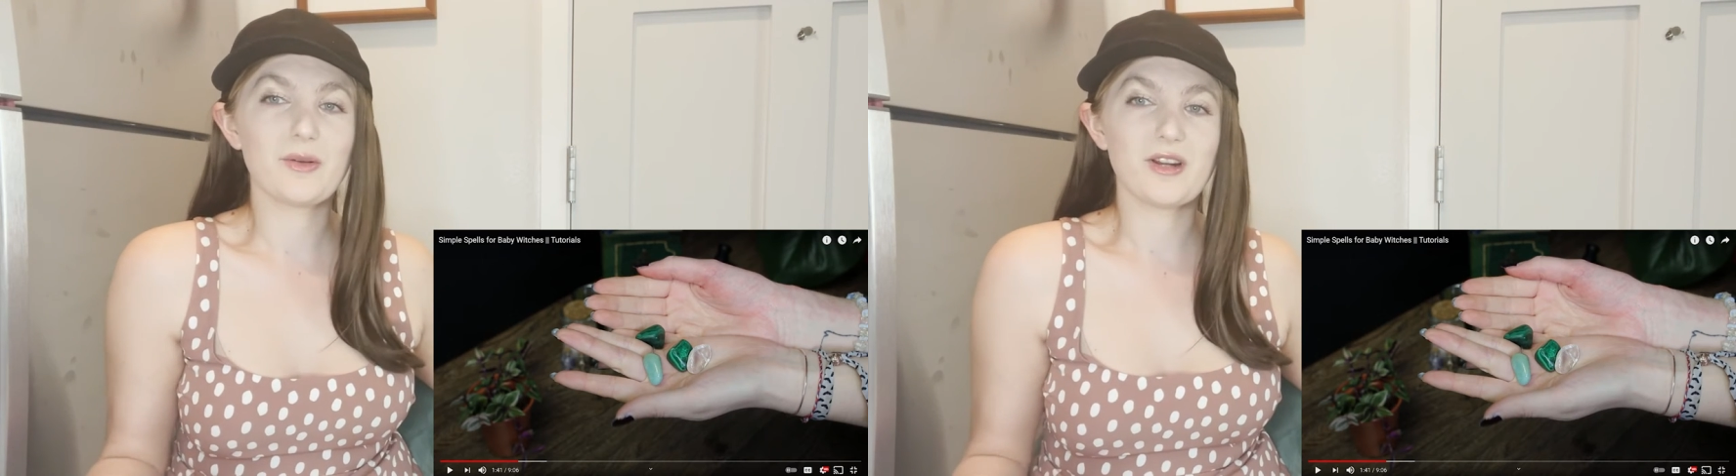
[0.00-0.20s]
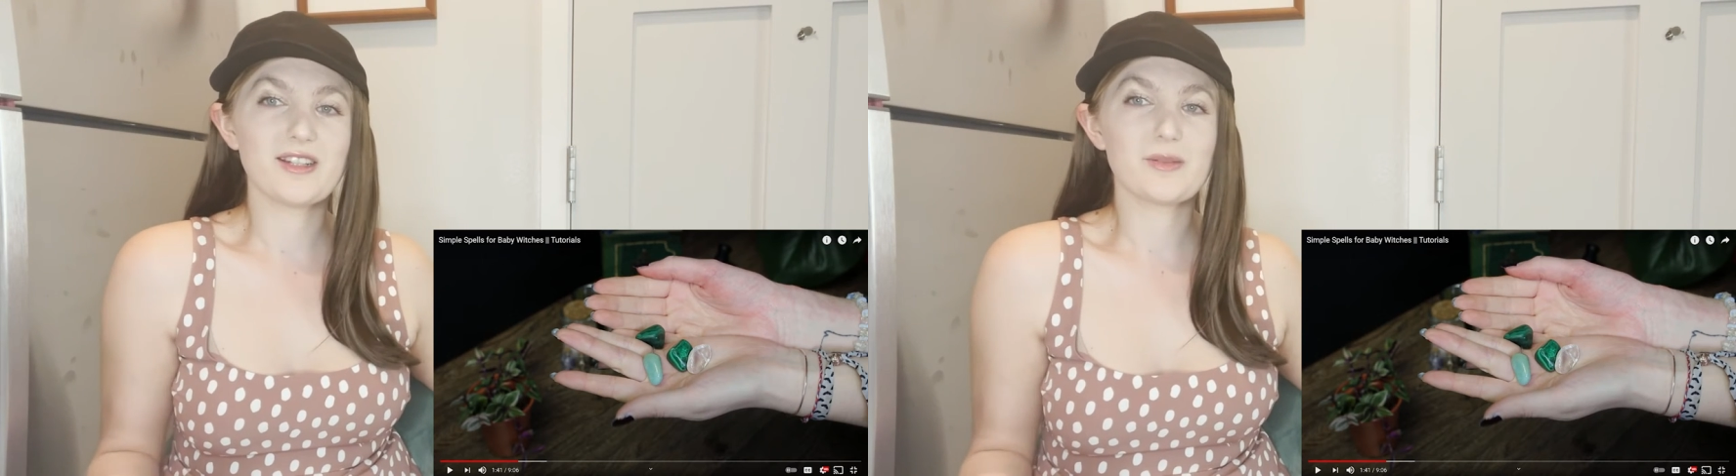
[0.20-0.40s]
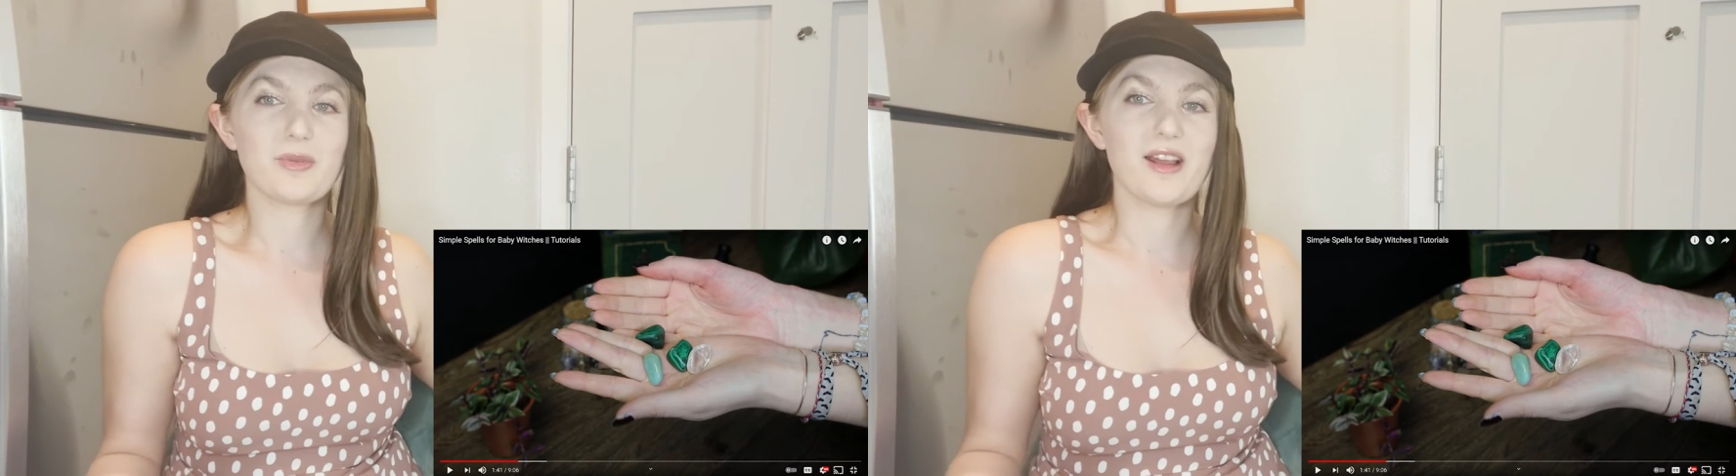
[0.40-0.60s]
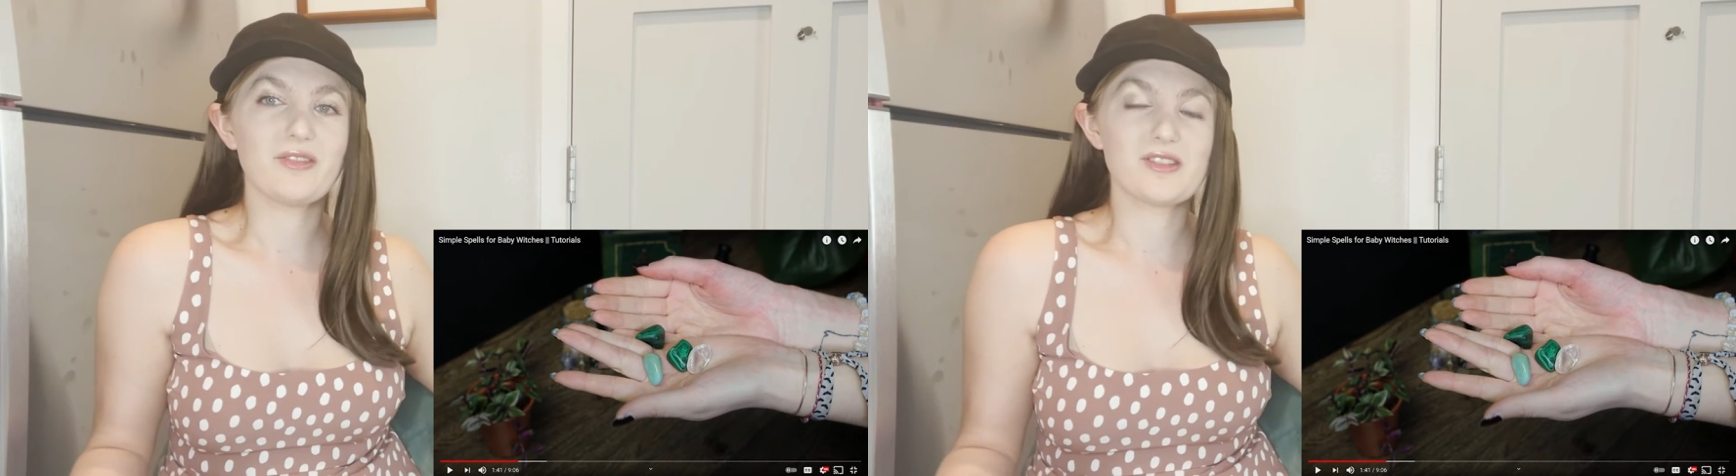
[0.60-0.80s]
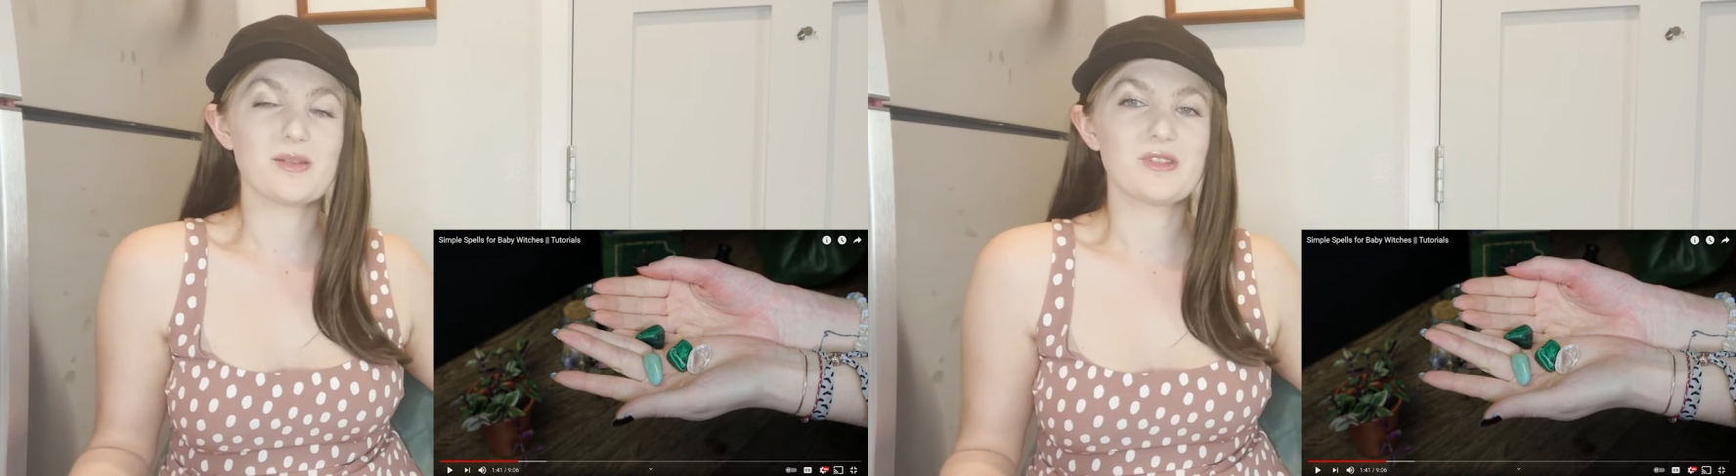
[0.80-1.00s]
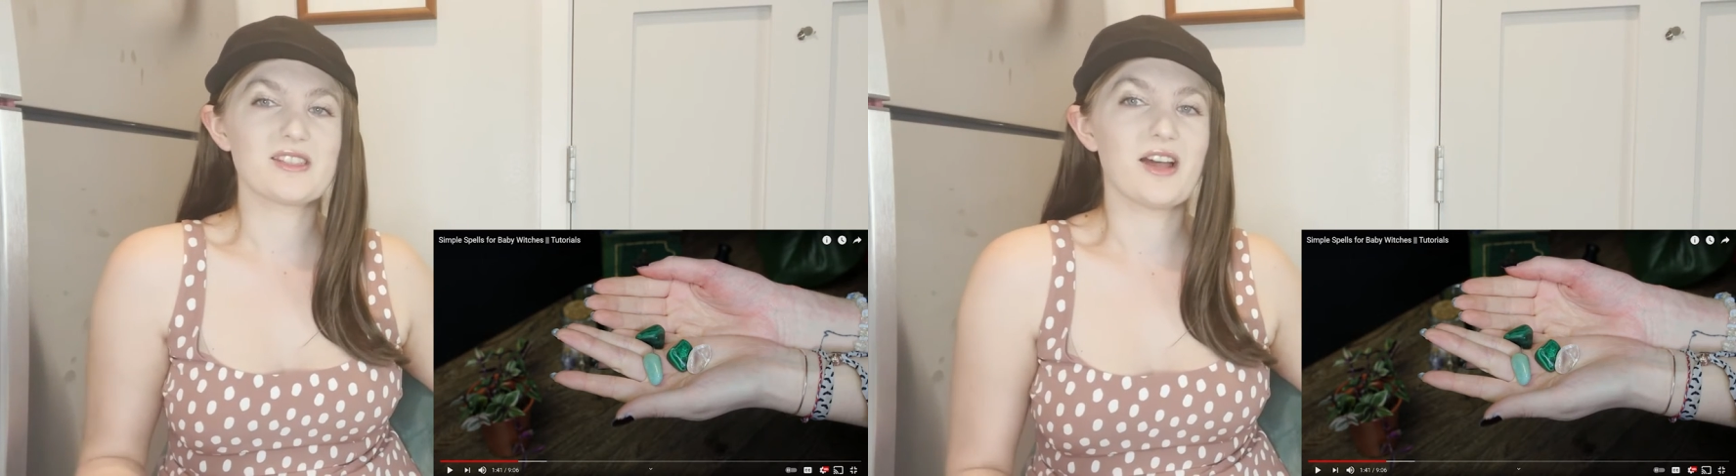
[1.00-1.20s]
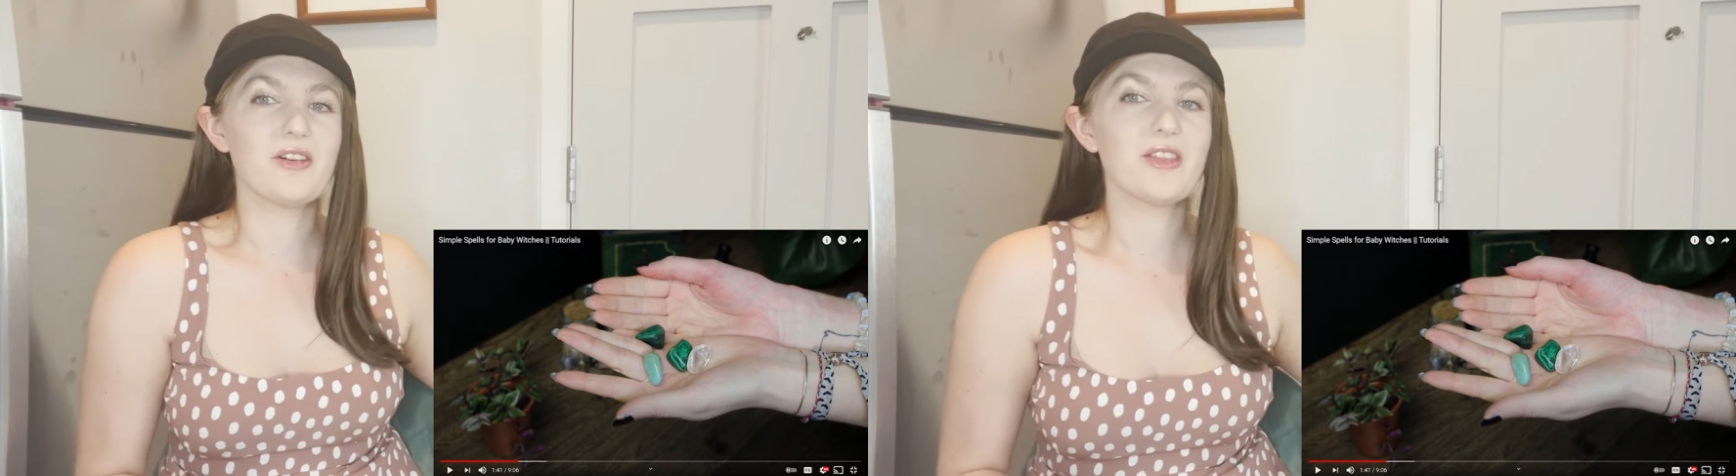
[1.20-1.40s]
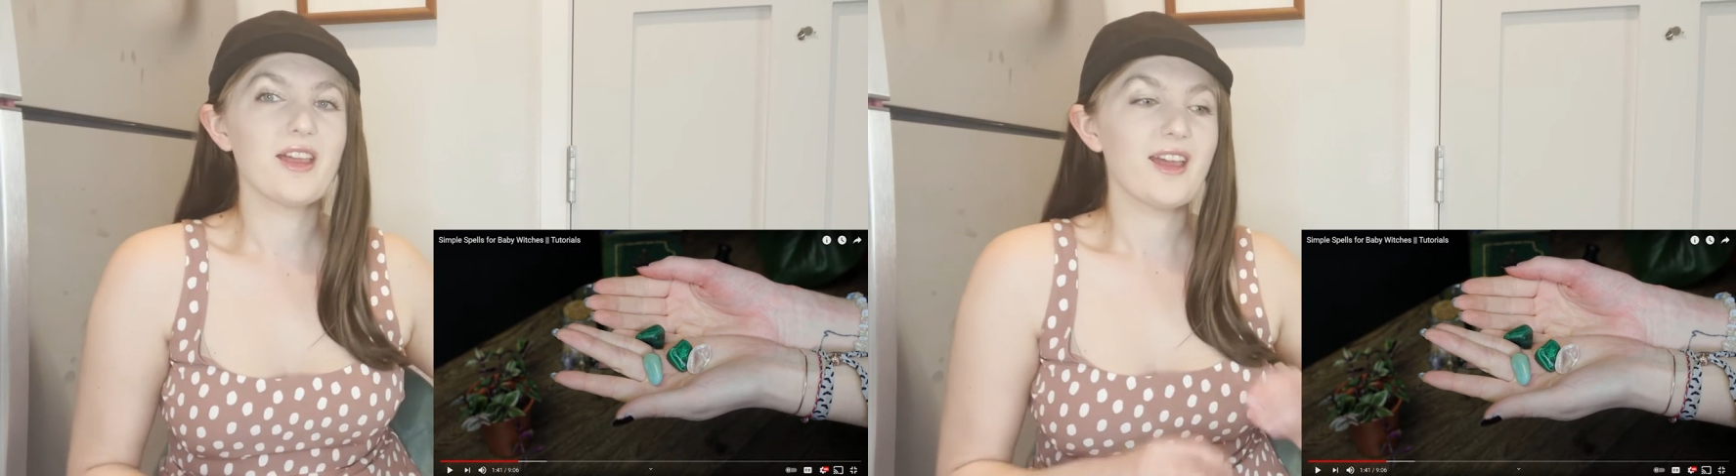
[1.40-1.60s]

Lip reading: wanting to pray for someone's health.